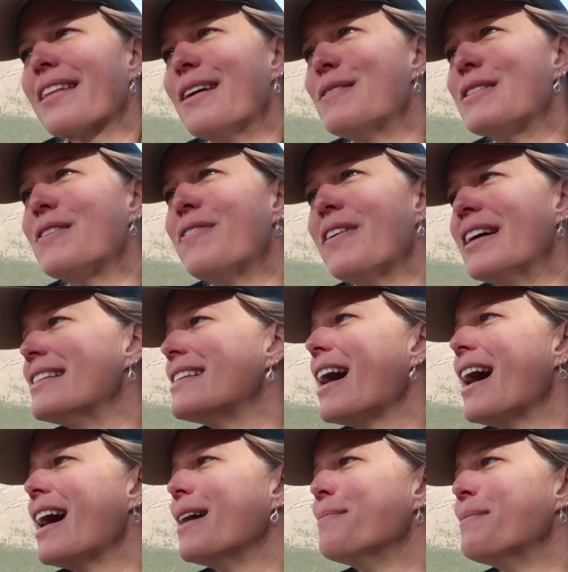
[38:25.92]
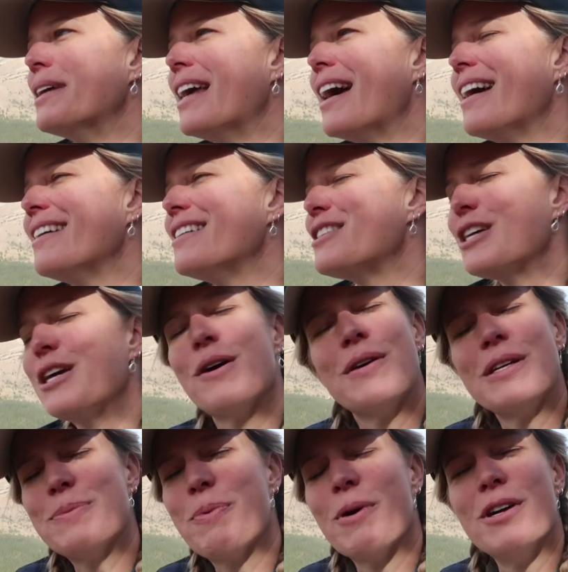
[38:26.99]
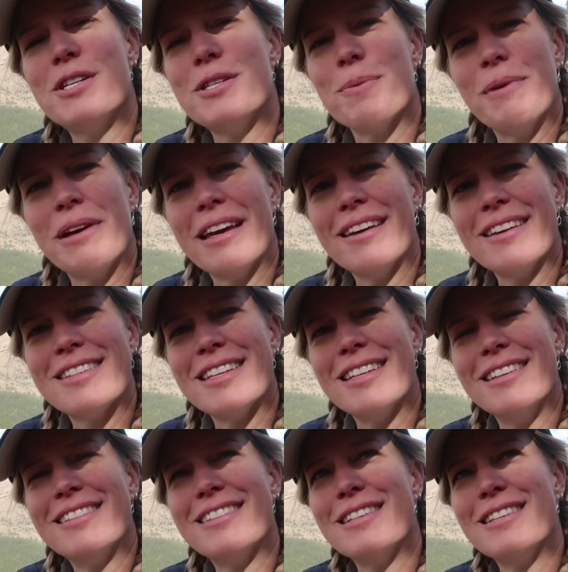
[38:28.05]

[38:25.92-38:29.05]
it was a fun time, but I, uh, she always pushed me to,